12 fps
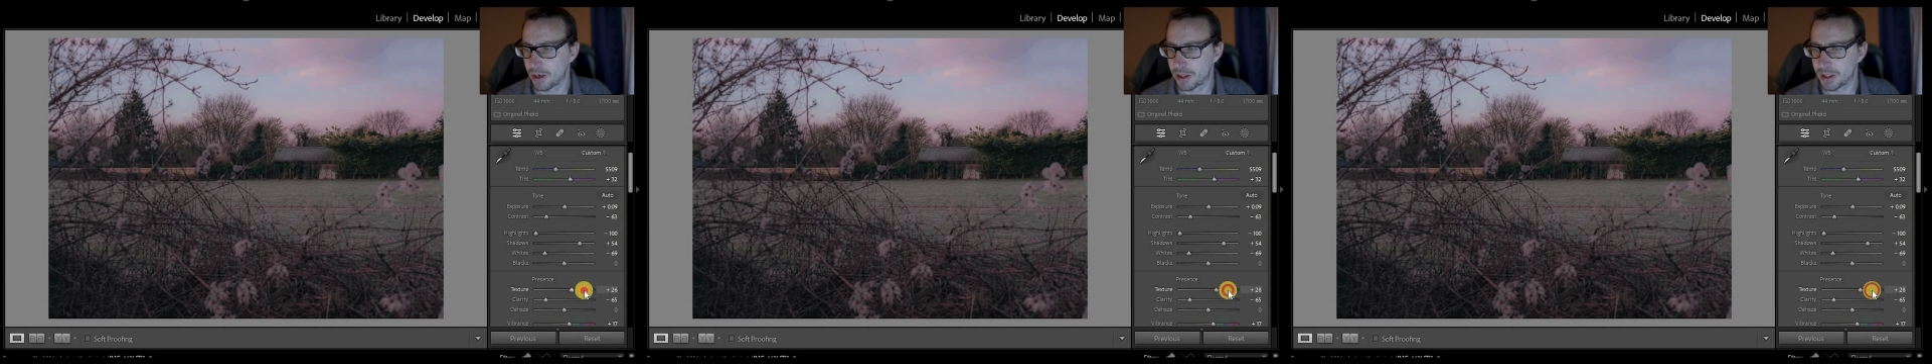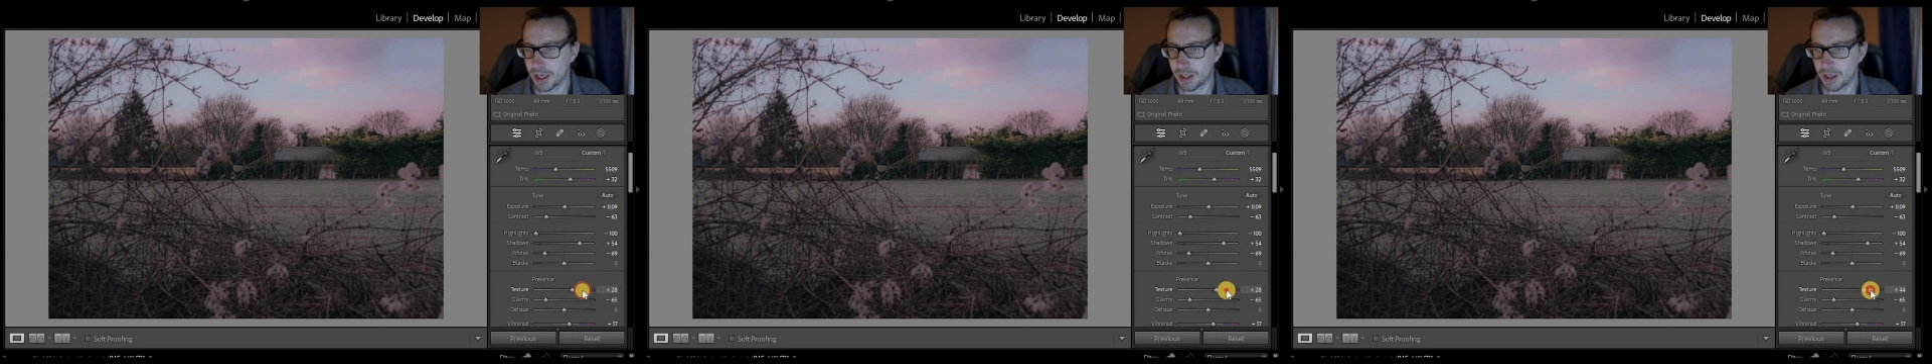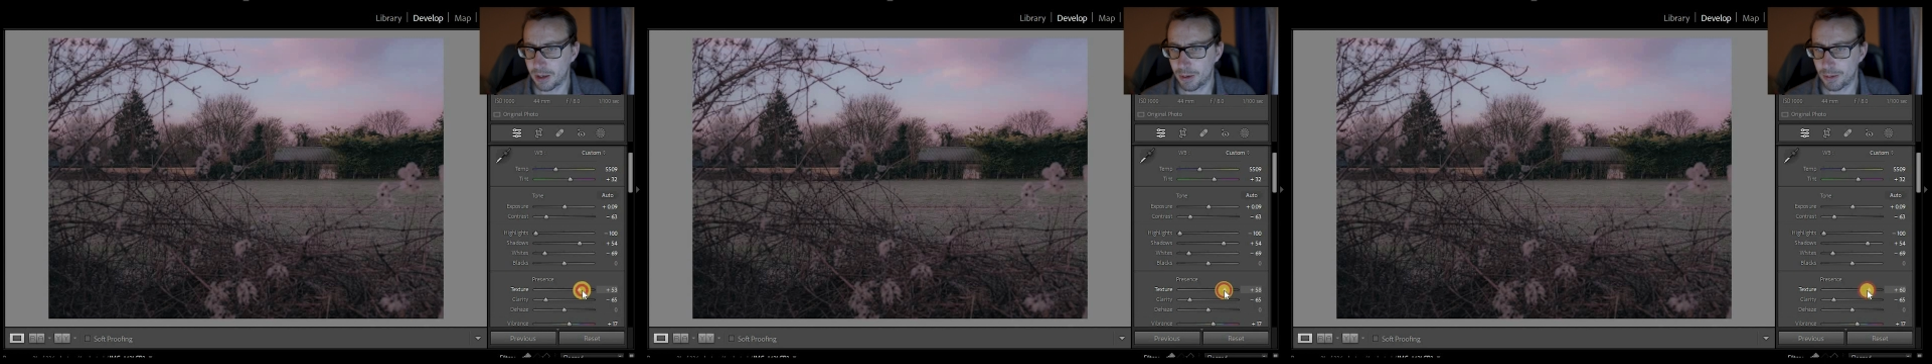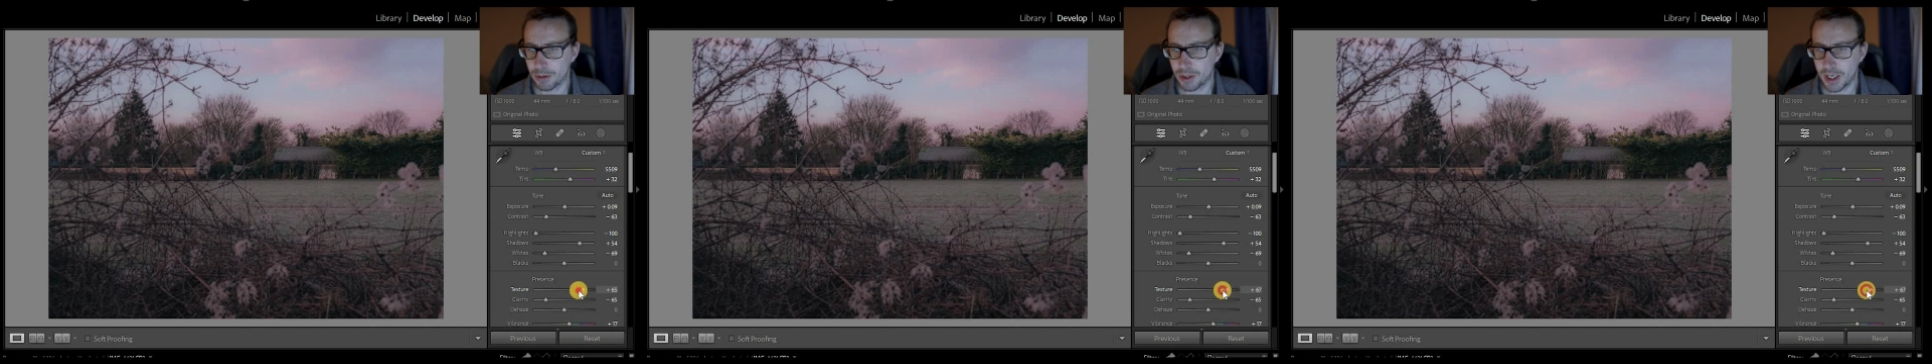Let's add a little
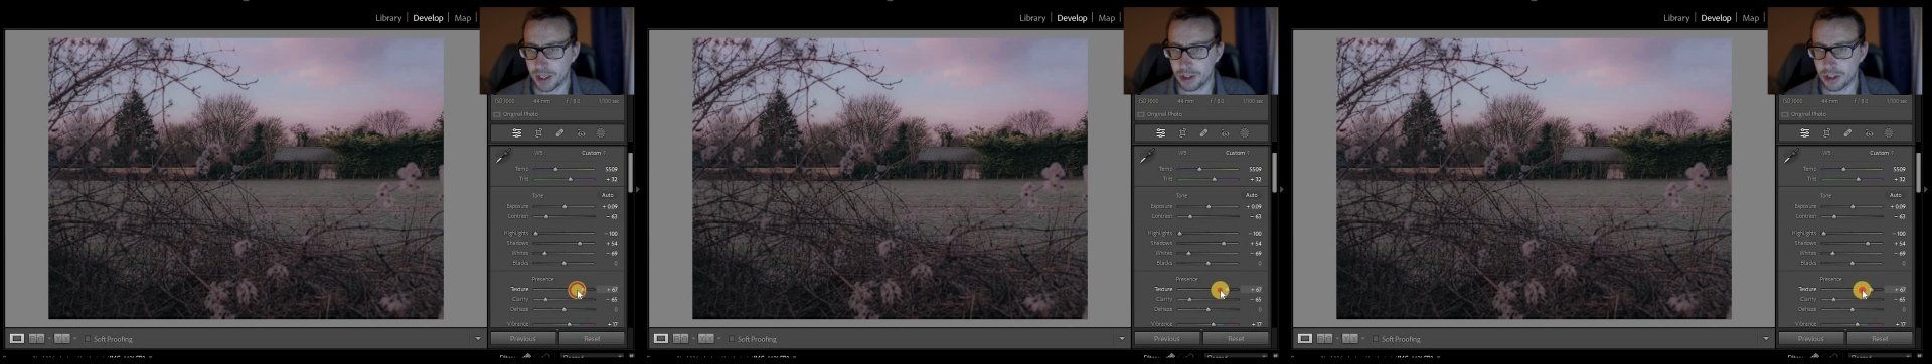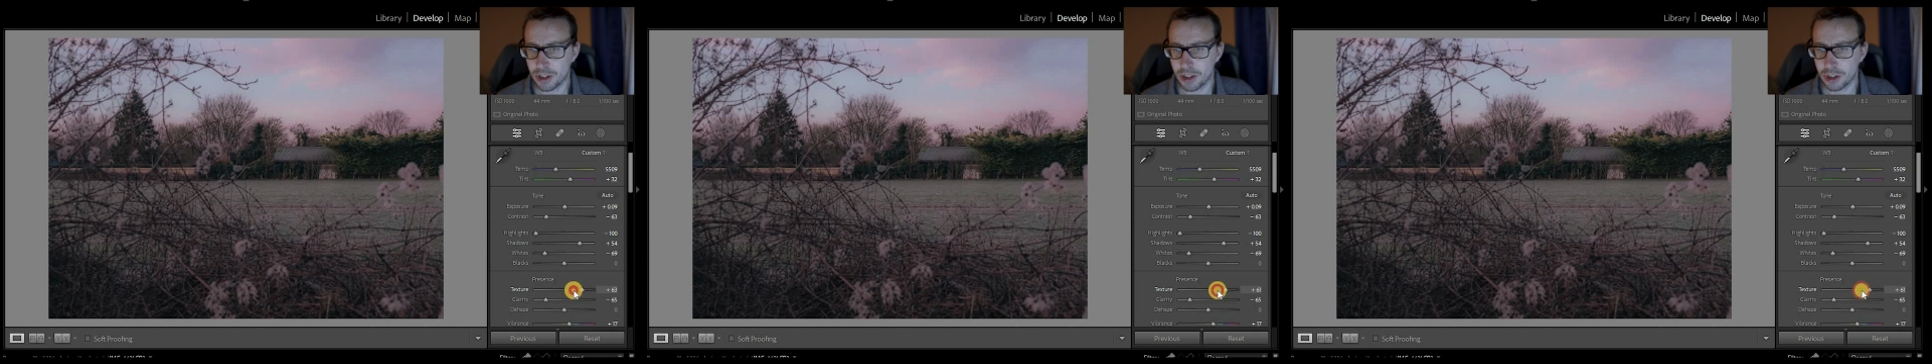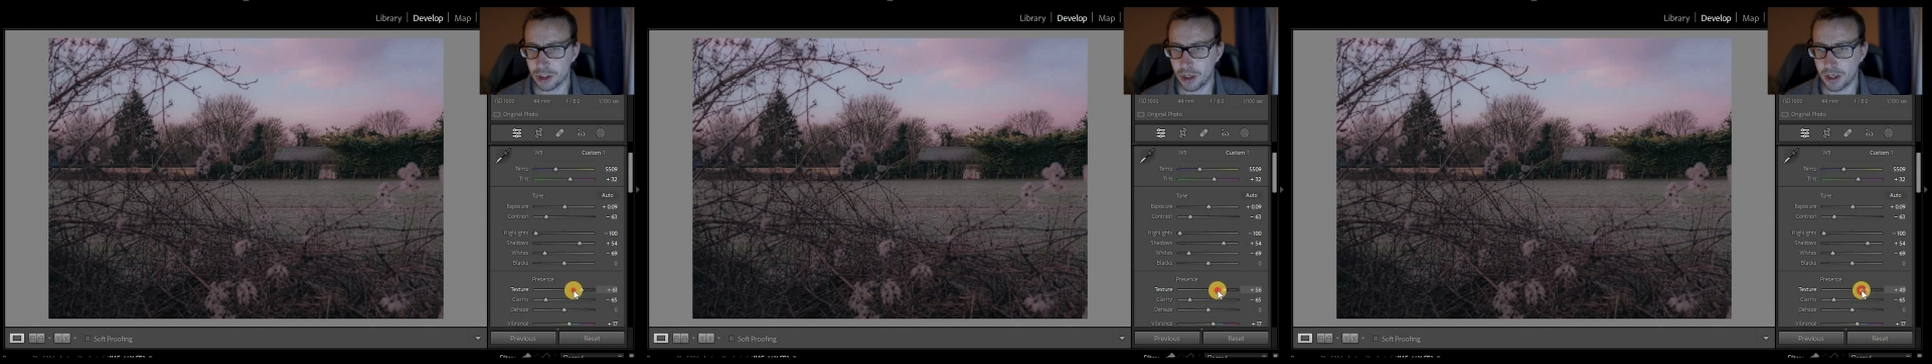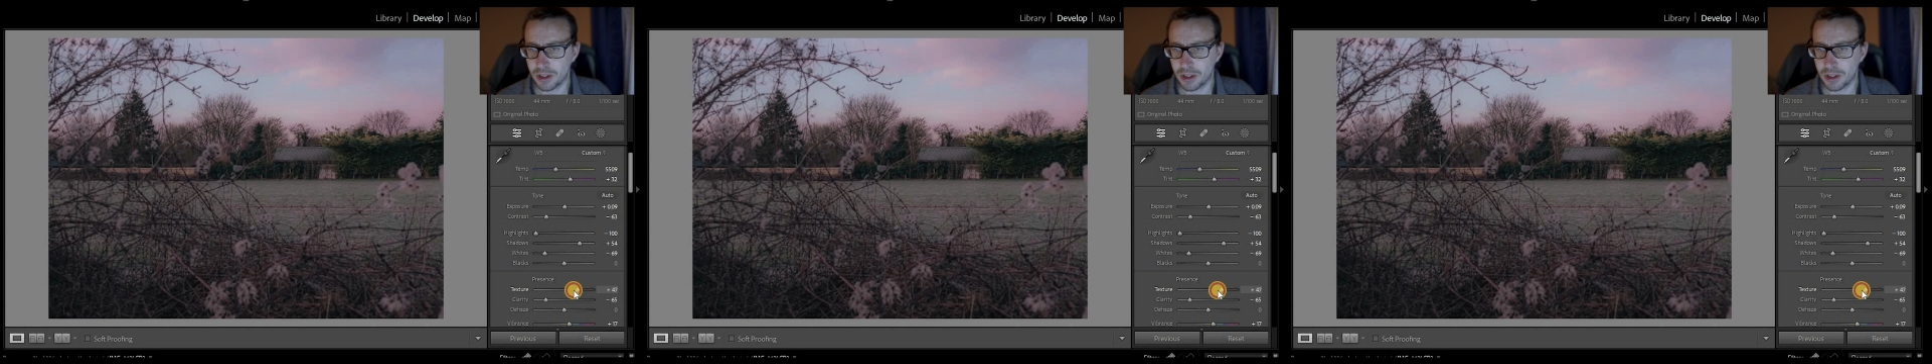bit more texture to the shot.